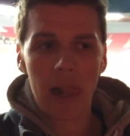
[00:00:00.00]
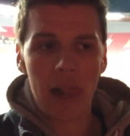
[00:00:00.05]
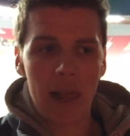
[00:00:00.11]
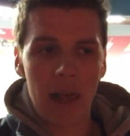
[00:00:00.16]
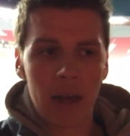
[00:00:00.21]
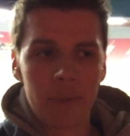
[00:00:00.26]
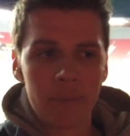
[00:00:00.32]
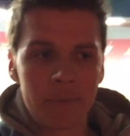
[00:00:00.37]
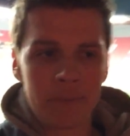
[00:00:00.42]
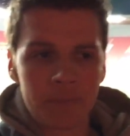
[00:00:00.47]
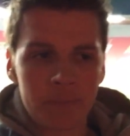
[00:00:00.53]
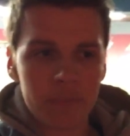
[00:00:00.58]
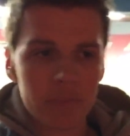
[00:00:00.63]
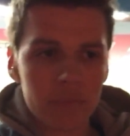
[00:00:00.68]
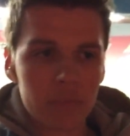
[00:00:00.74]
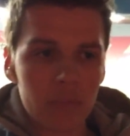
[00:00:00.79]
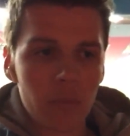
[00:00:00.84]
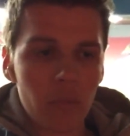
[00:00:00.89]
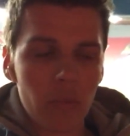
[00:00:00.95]

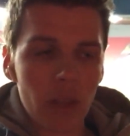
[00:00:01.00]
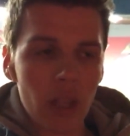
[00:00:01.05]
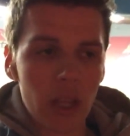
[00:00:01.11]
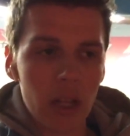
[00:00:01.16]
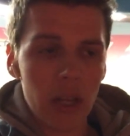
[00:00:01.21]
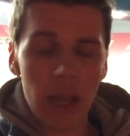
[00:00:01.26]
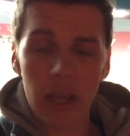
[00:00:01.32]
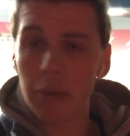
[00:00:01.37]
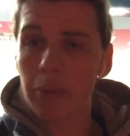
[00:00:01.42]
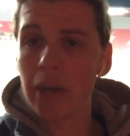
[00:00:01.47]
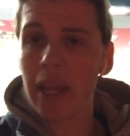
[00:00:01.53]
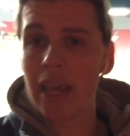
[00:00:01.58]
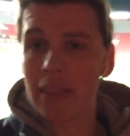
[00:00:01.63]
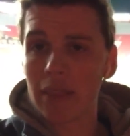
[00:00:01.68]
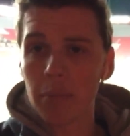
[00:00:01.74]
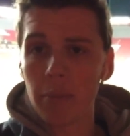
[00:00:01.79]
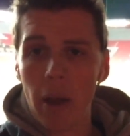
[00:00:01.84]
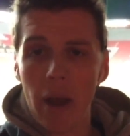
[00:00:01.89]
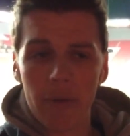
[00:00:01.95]
Like, when he
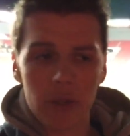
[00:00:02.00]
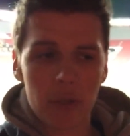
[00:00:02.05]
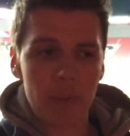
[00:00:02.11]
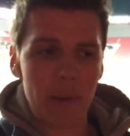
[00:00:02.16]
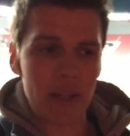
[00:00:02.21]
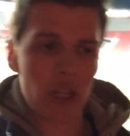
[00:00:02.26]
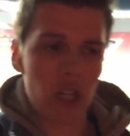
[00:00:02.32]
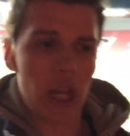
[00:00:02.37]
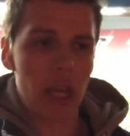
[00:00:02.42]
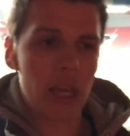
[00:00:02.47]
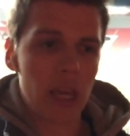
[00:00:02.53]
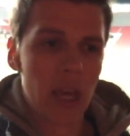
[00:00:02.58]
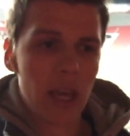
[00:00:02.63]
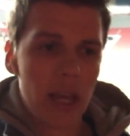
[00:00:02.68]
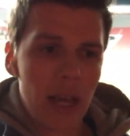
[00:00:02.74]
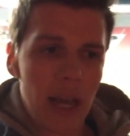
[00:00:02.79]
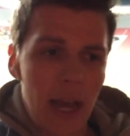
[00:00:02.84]
hit the bar especially.